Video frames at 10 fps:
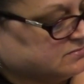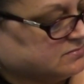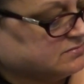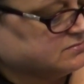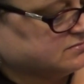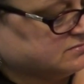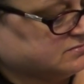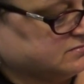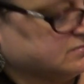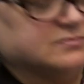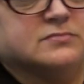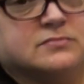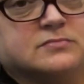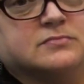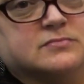couldn't handle not having a
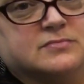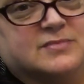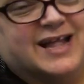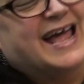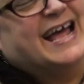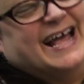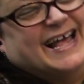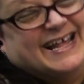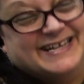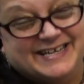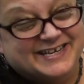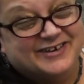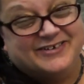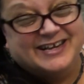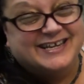phone.
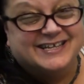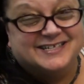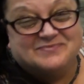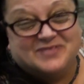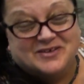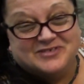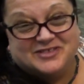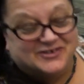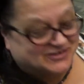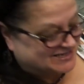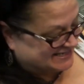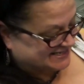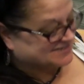No, I needed to play with yours.